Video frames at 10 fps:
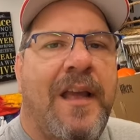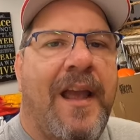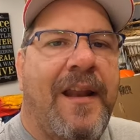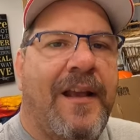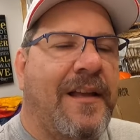
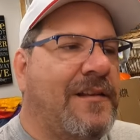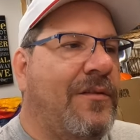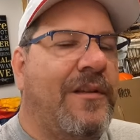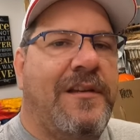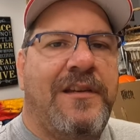and I got
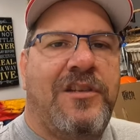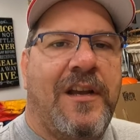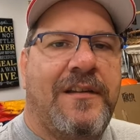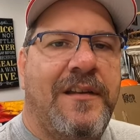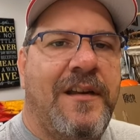totally
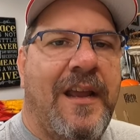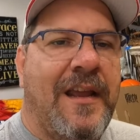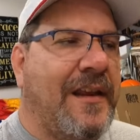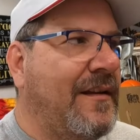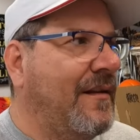dejected.
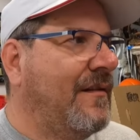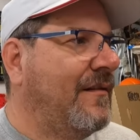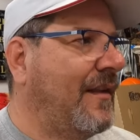And